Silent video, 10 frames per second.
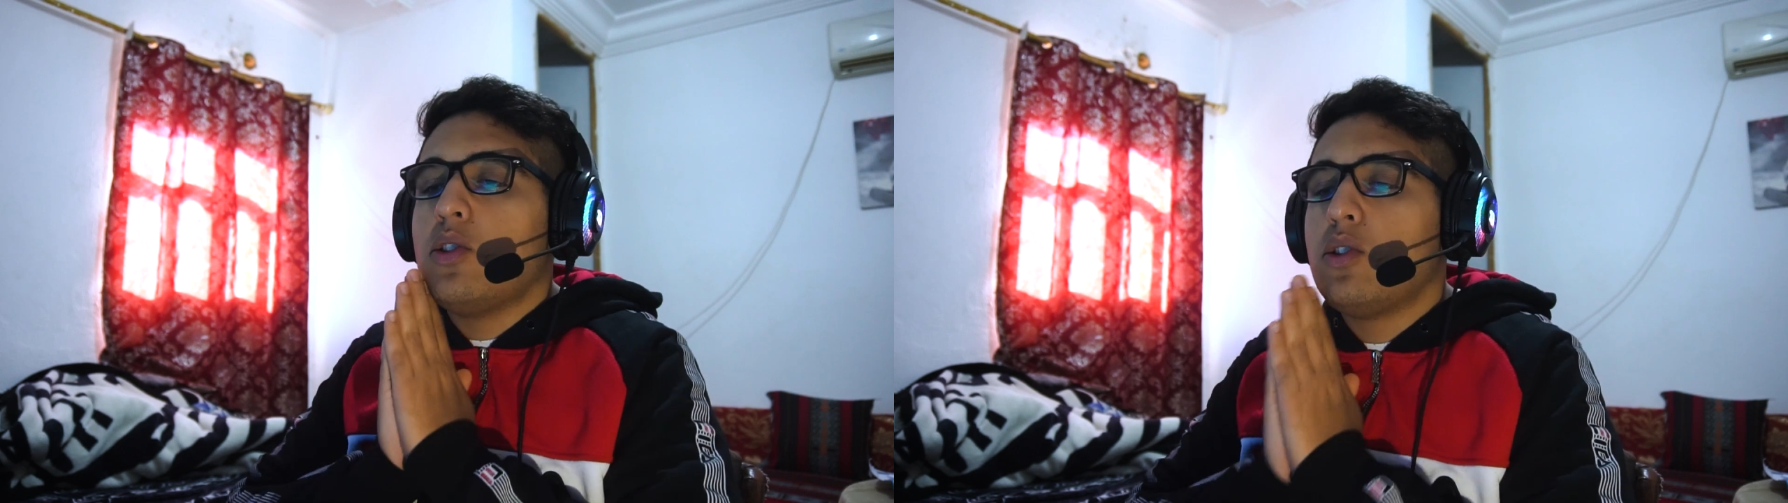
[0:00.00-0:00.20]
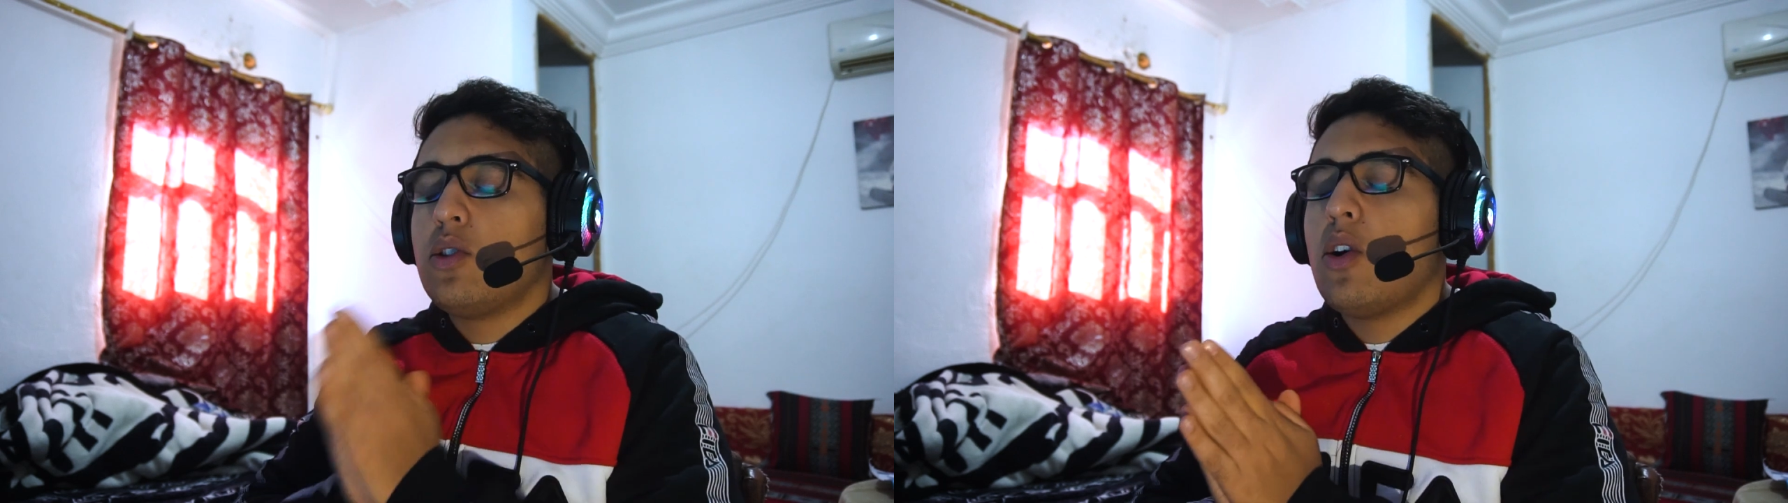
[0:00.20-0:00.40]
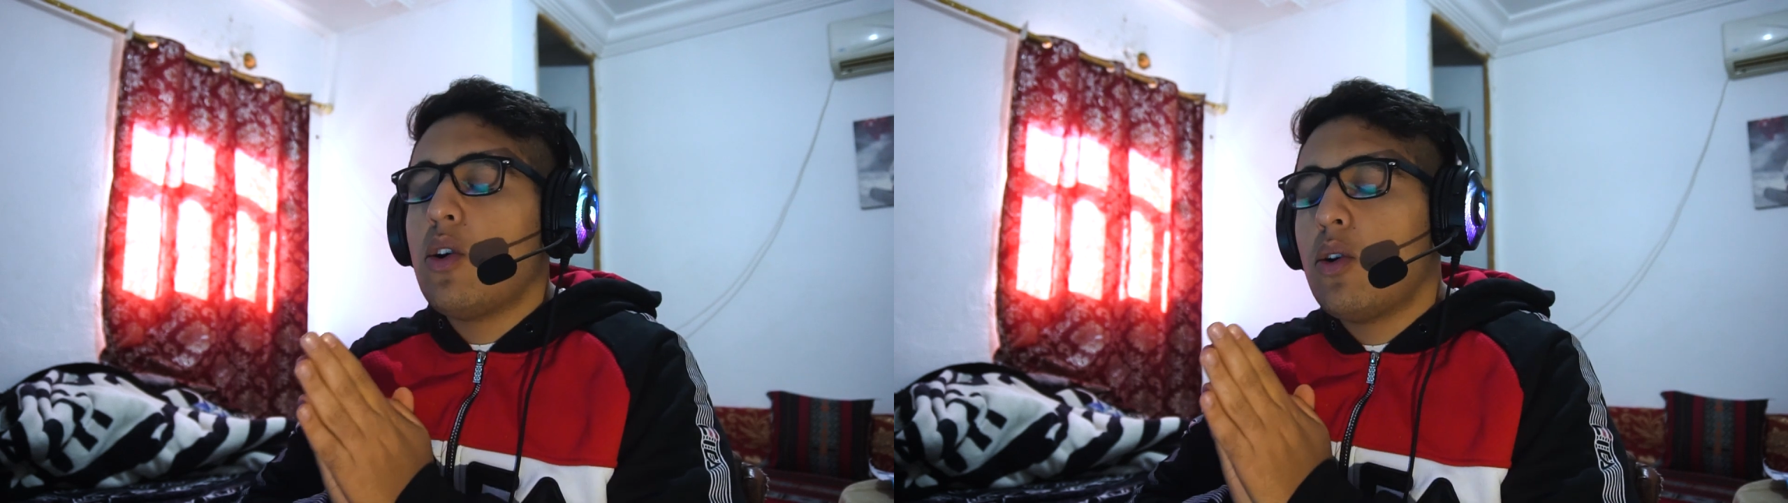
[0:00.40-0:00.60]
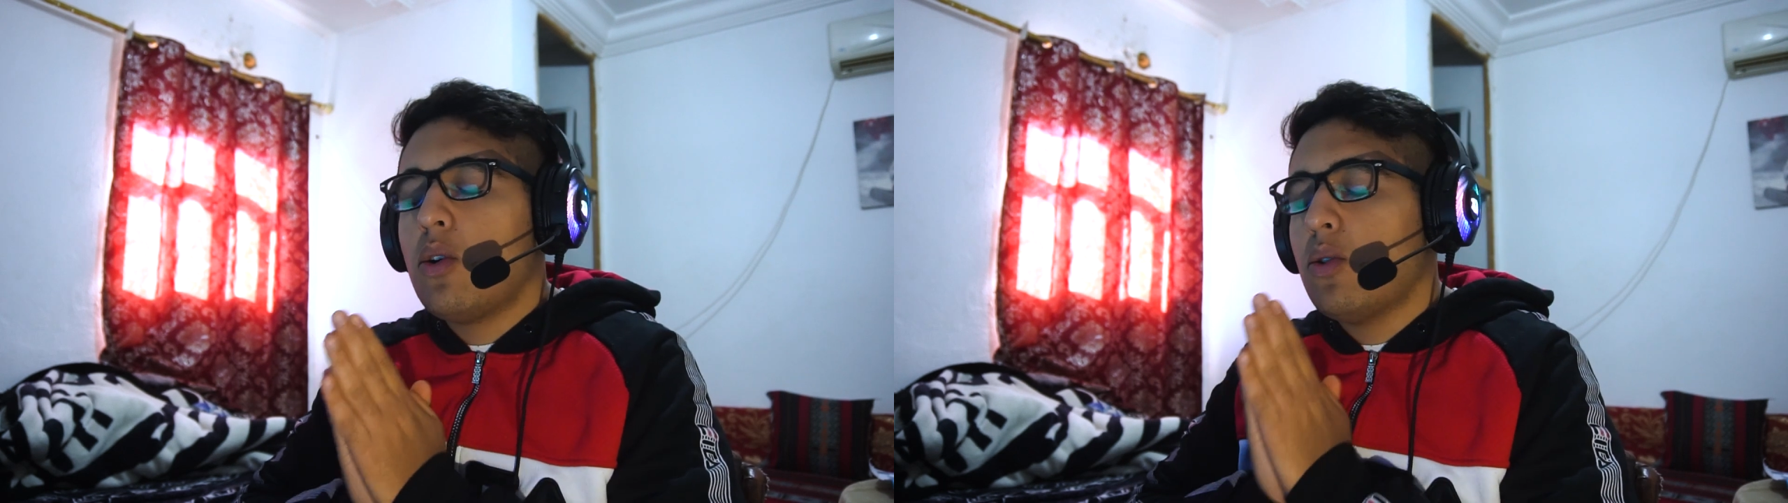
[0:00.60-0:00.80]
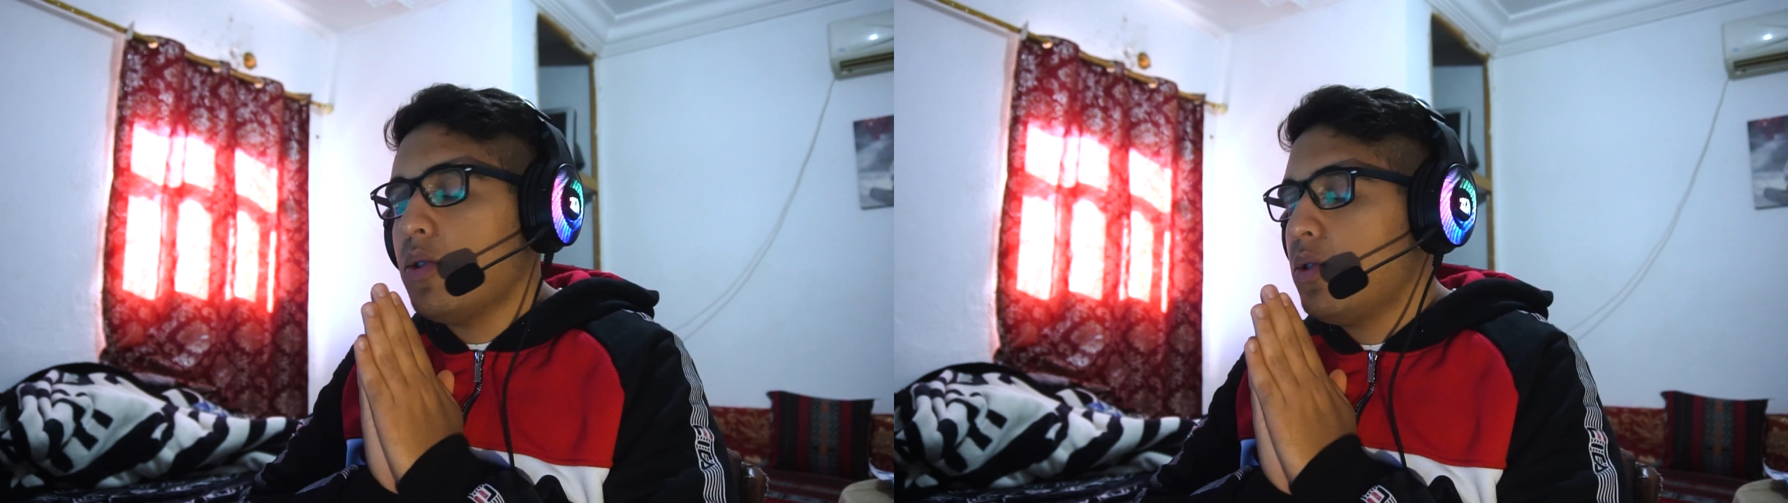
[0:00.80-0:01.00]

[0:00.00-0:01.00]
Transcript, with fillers: so